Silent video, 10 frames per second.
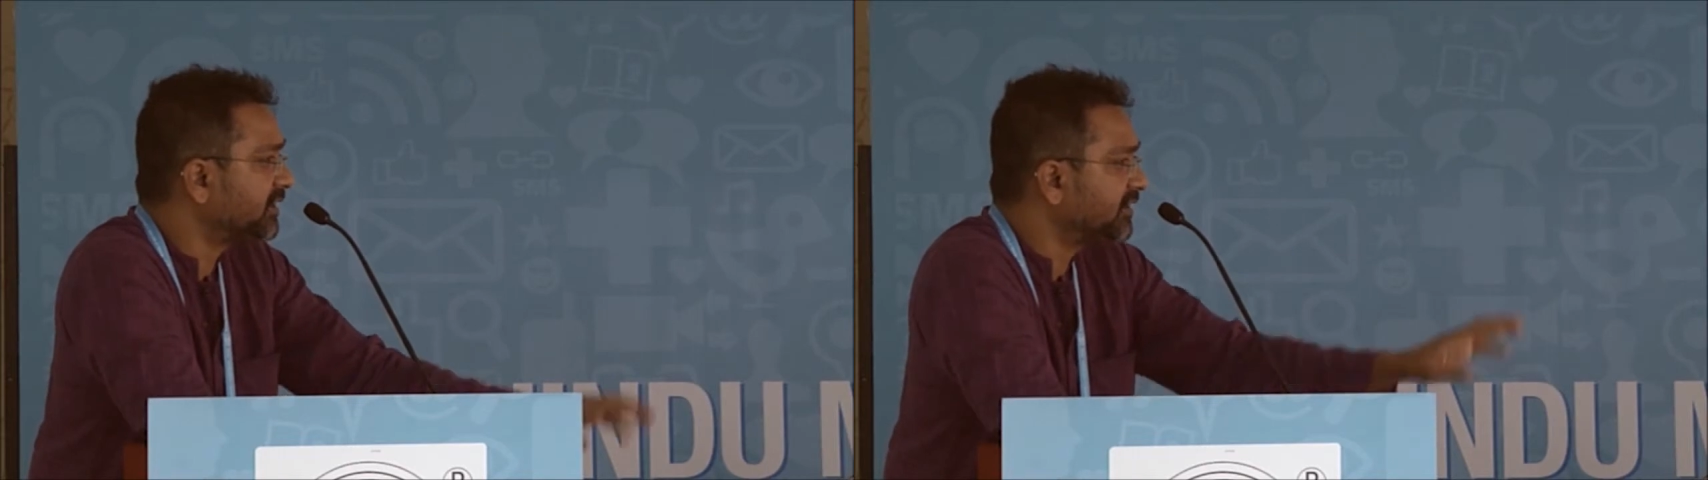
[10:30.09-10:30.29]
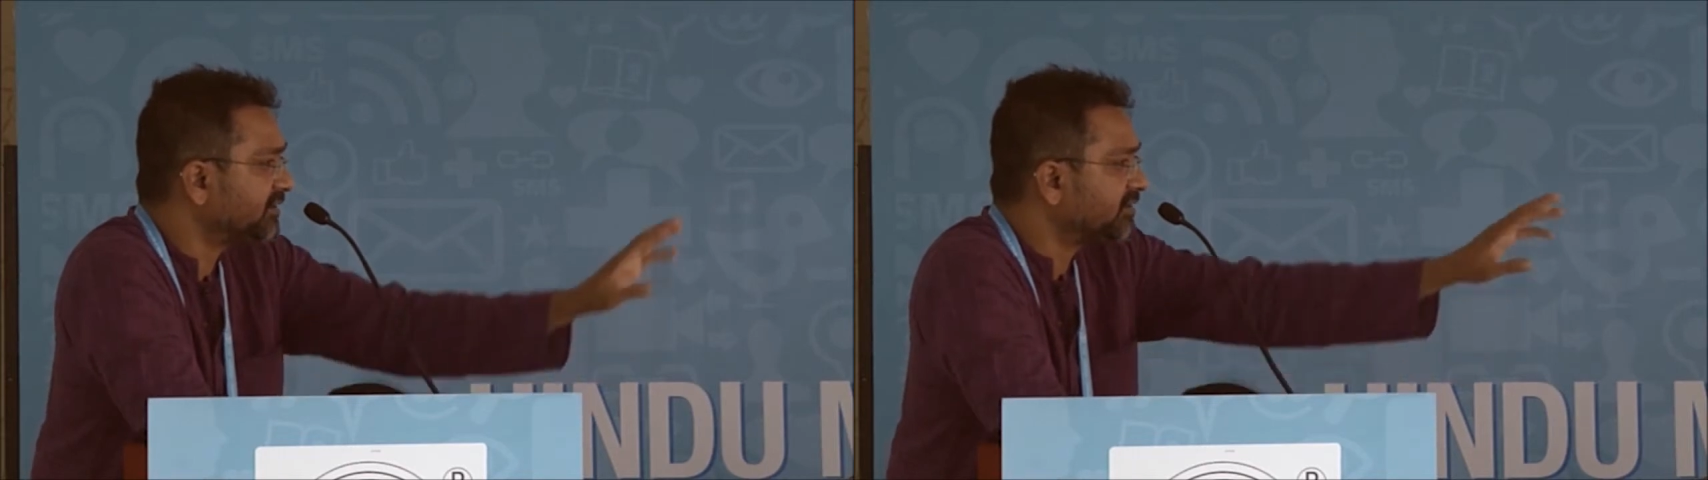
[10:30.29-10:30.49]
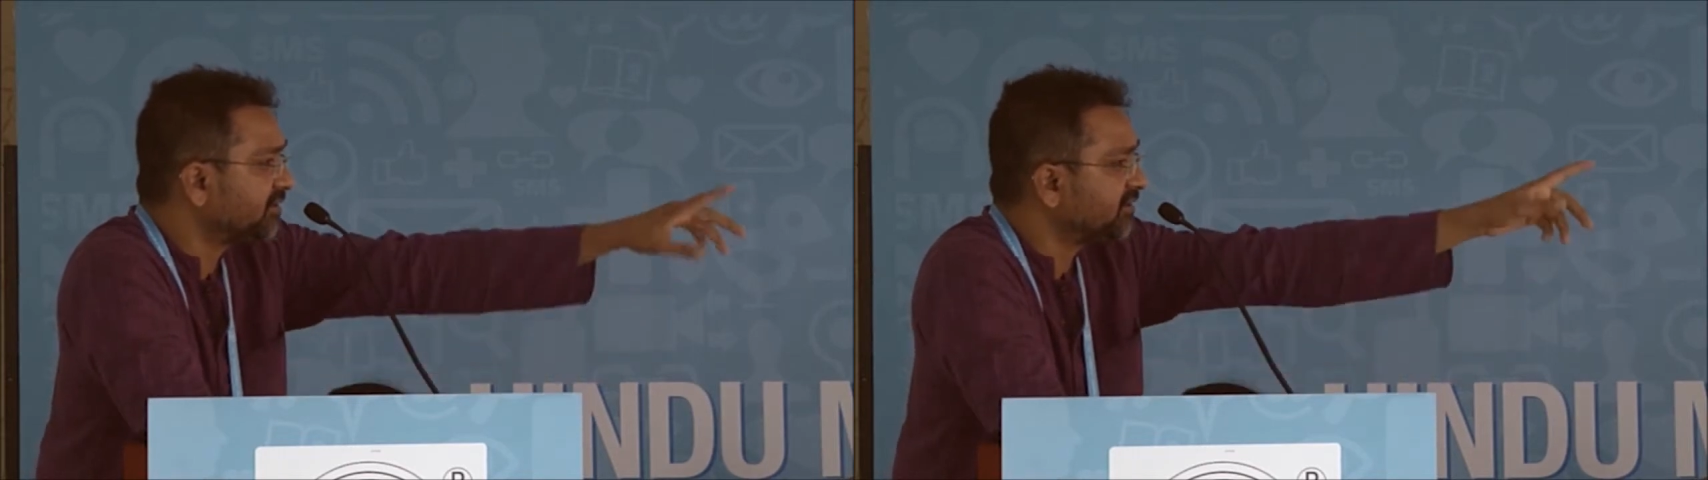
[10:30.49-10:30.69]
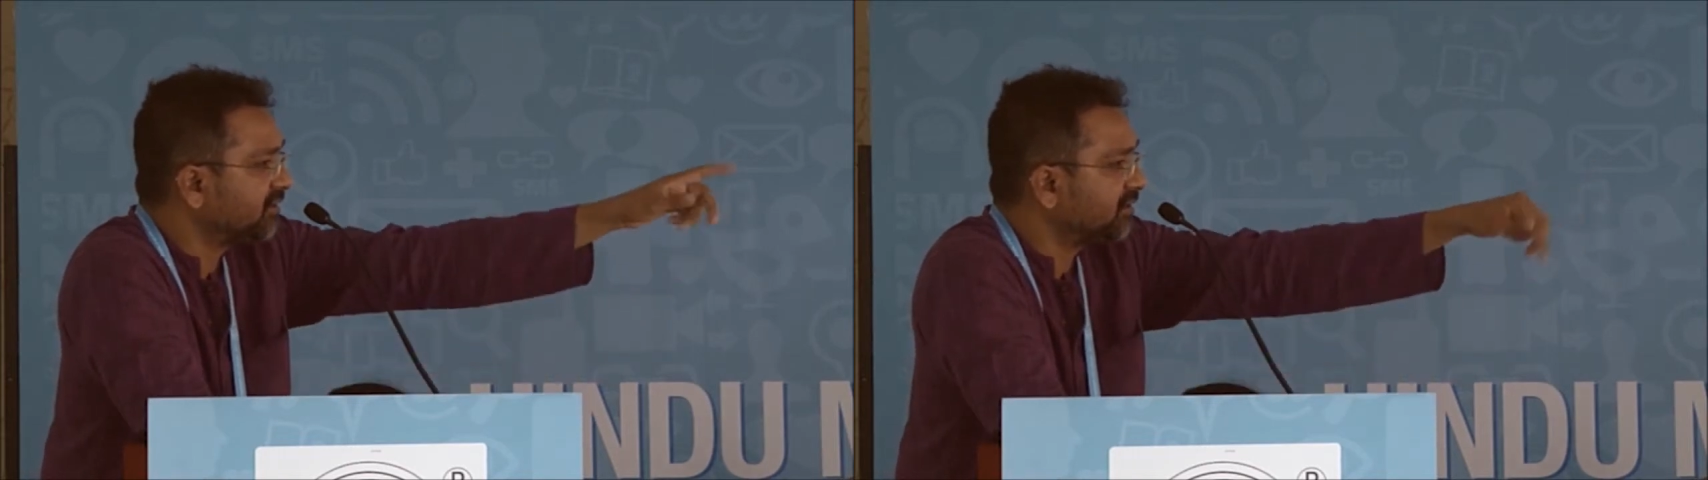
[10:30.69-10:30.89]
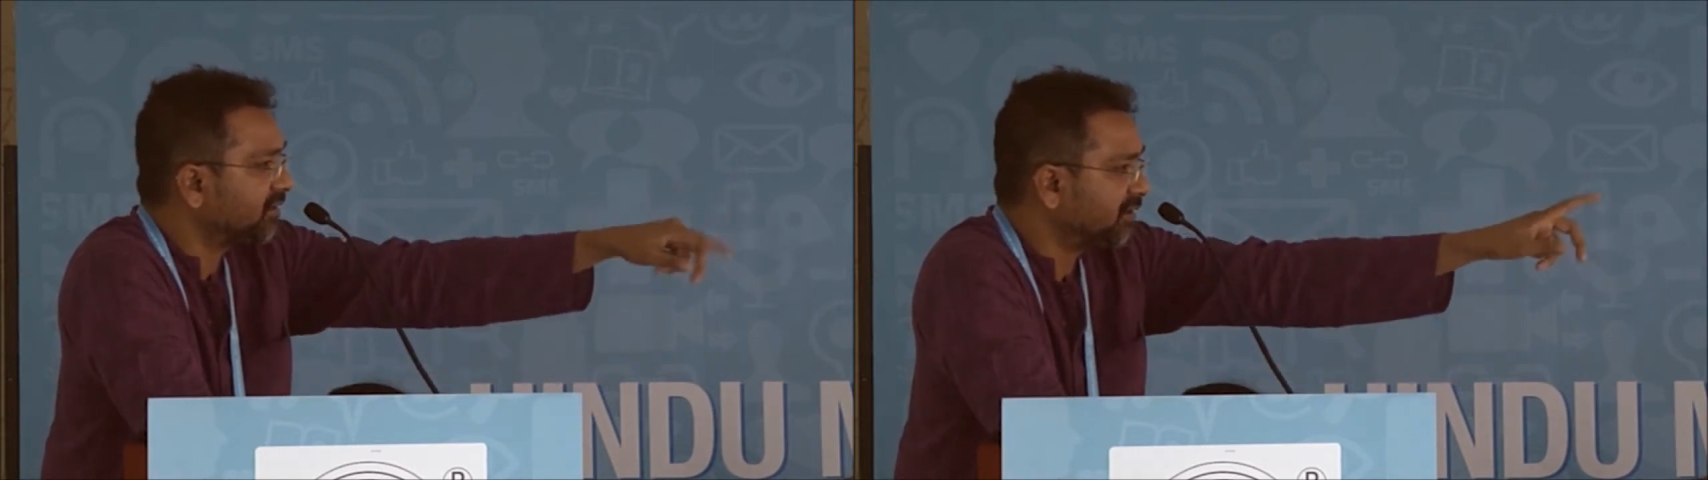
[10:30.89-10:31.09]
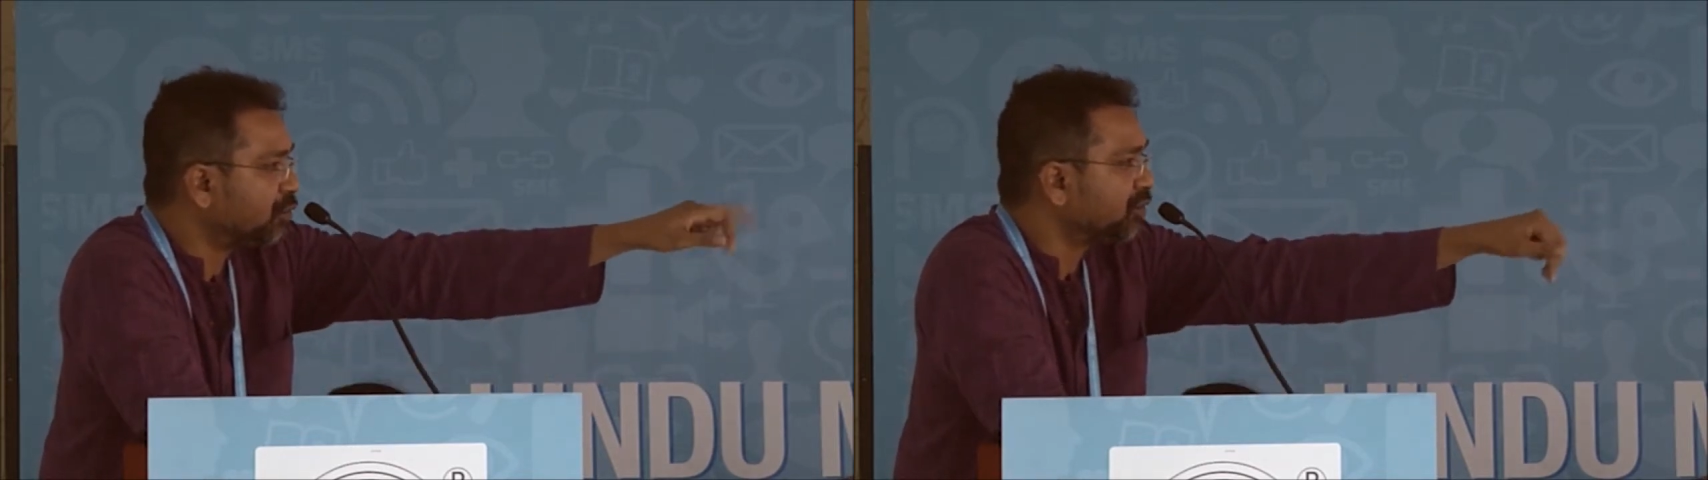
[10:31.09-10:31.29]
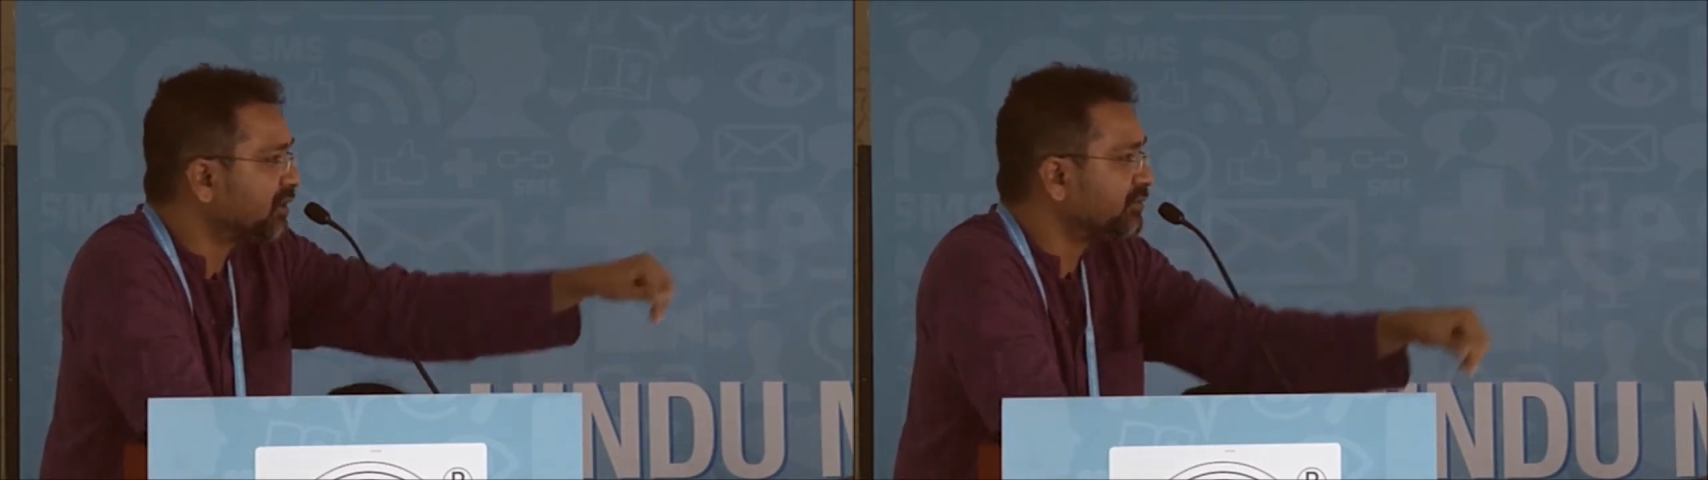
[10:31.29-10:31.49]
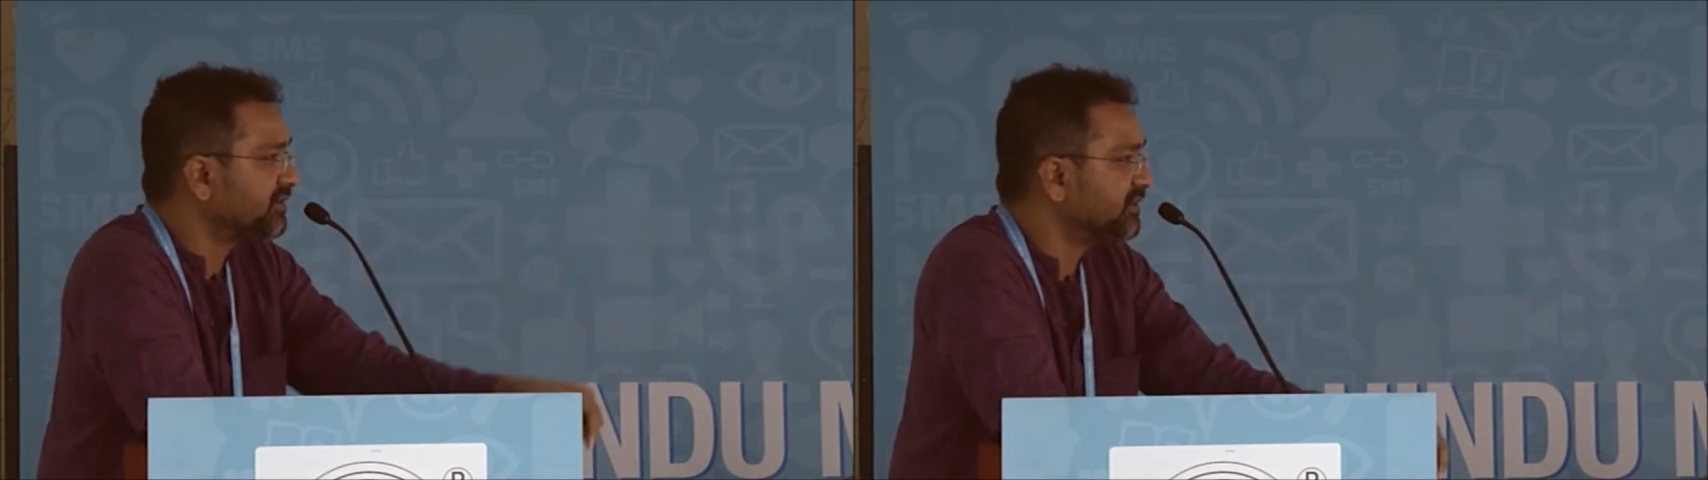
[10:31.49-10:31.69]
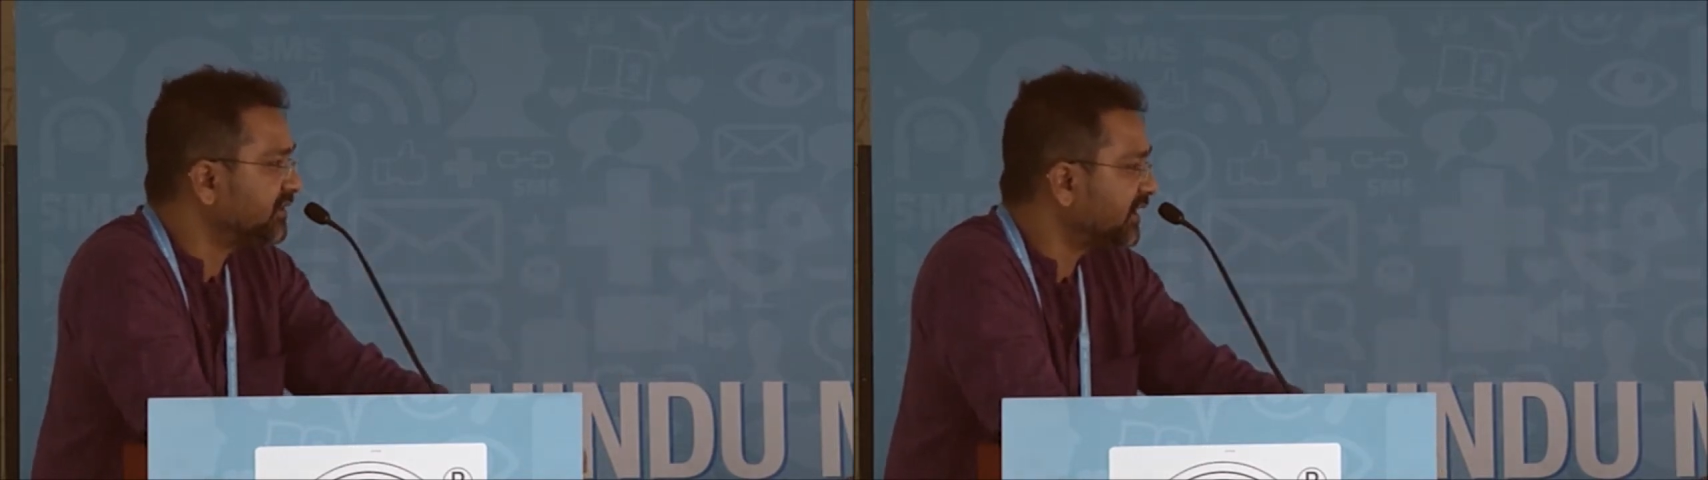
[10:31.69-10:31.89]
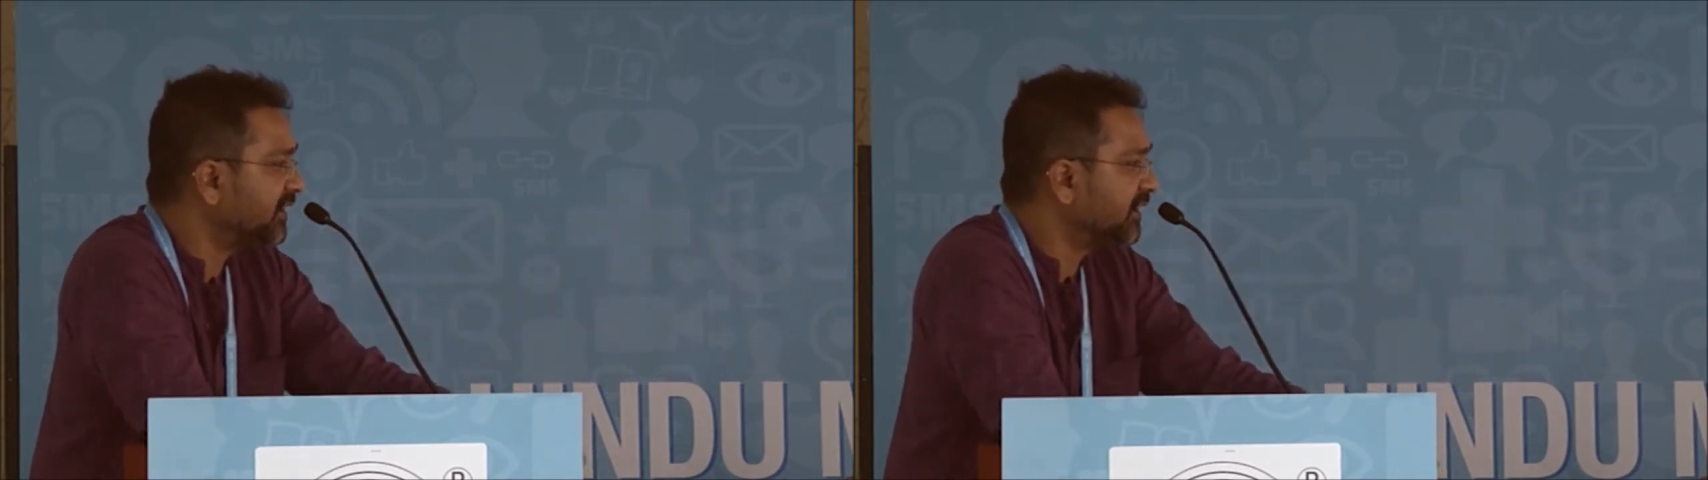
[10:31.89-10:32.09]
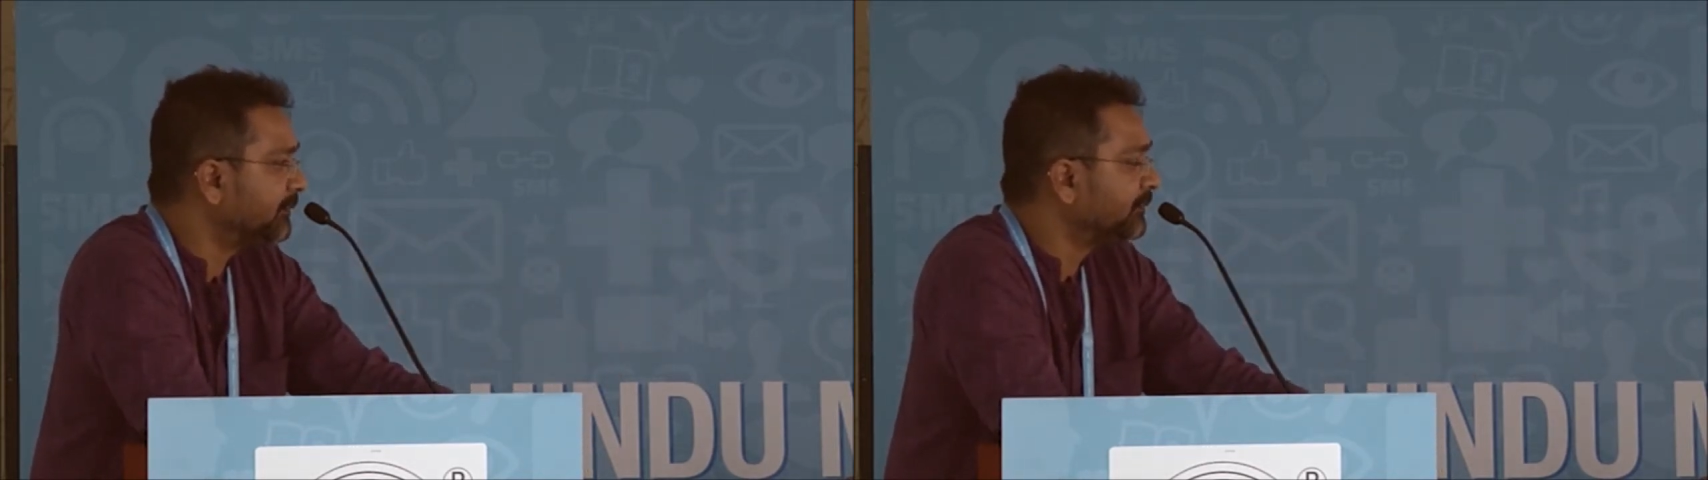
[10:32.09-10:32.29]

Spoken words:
This is in 2010,